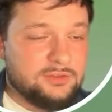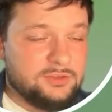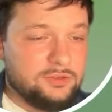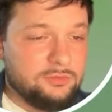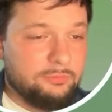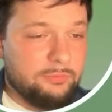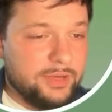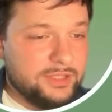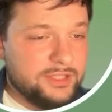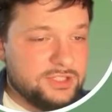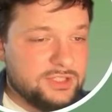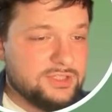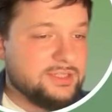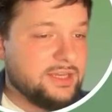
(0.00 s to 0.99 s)
to manage
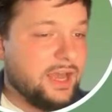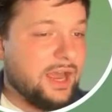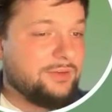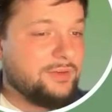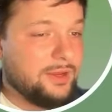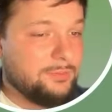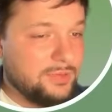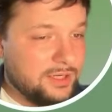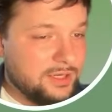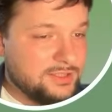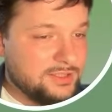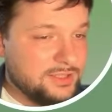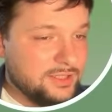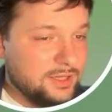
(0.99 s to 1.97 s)
the
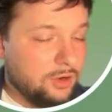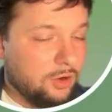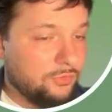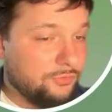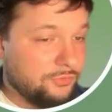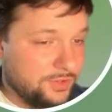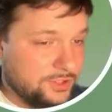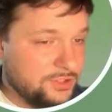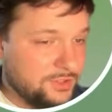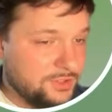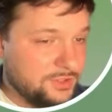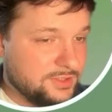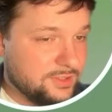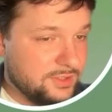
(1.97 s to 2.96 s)
availability of
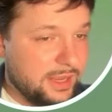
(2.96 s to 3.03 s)
features